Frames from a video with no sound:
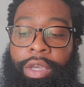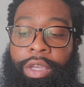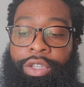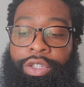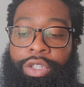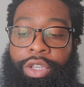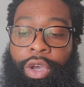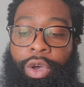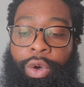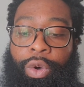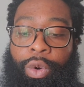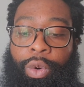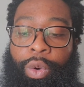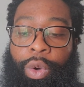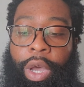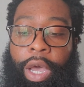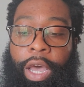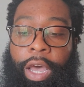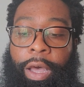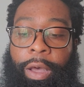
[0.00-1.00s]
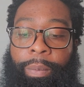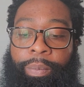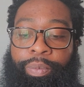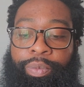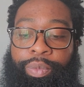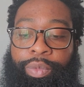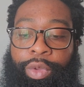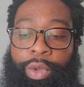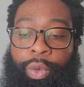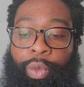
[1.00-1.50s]
So
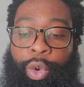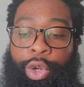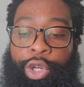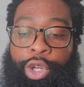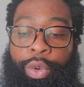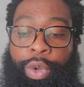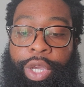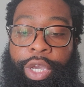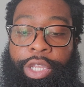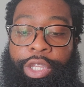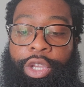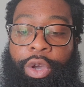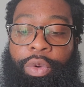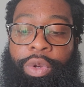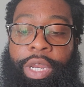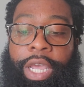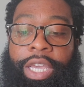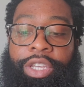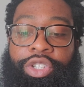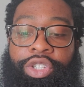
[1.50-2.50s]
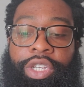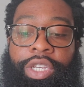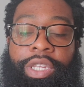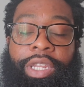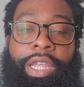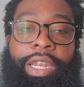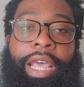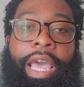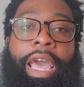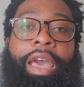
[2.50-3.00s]
we're doing a donation
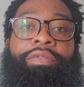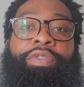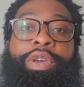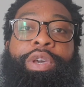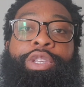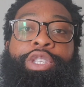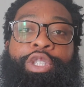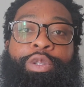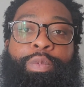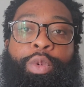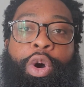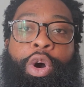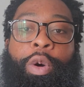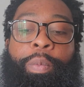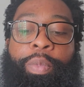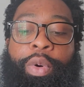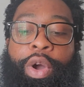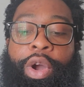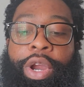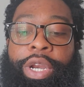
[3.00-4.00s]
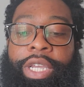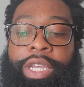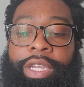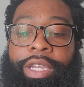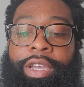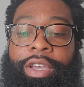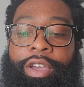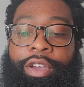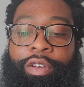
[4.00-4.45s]
and having a small party